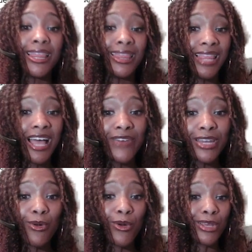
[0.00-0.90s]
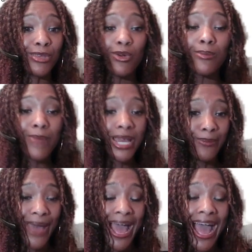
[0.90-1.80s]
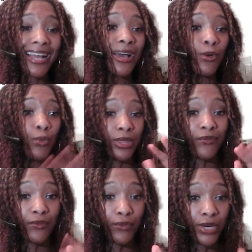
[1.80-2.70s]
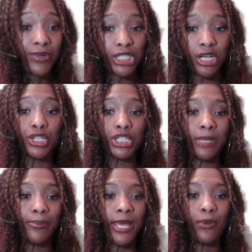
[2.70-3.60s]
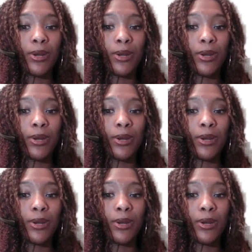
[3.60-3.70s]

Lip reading: Love it or your money back with free return shipping.